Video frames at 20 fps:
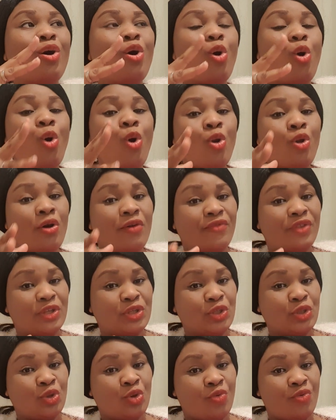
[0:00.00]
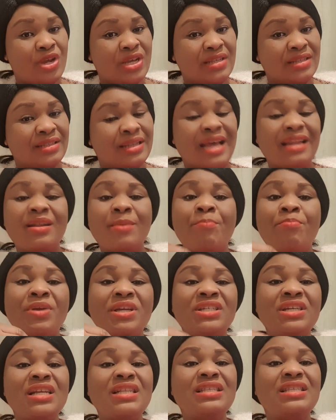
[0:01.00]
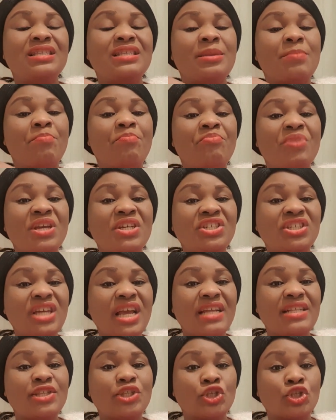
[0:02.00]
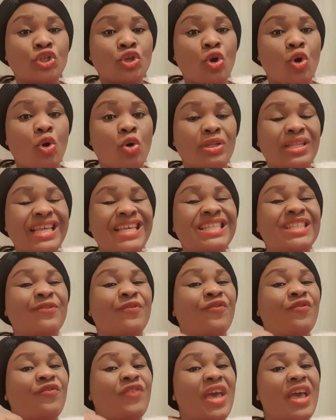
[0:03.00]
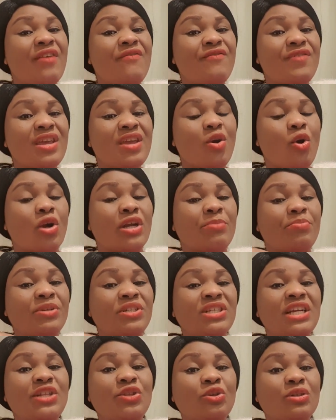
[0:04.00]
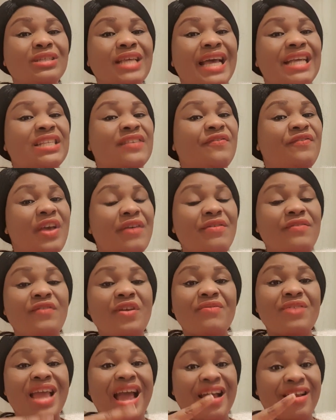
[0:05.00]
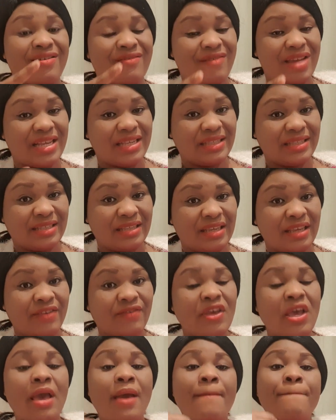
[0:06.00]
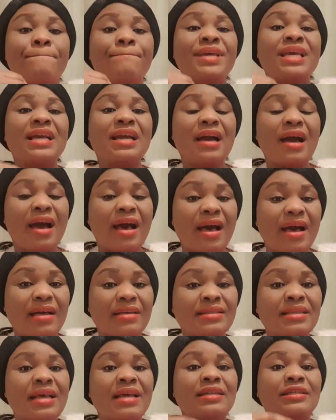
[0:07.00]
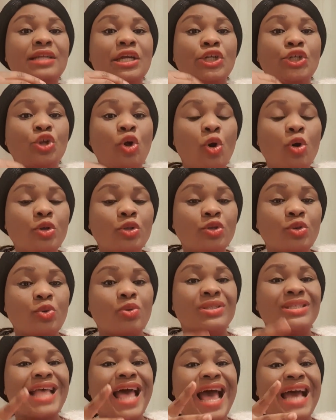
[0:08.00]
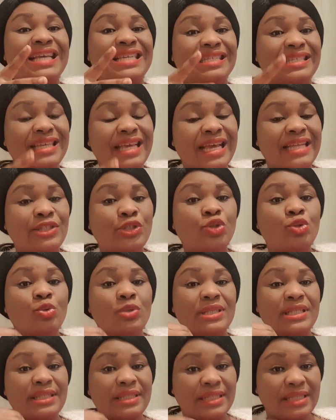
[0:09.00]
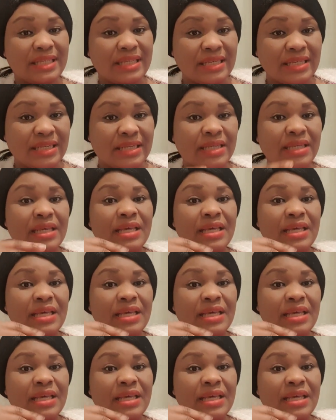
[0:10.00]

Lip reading: all of the story is that the patient's son is very, or the patient daughter is very, very aggressive because the doctors are yet to see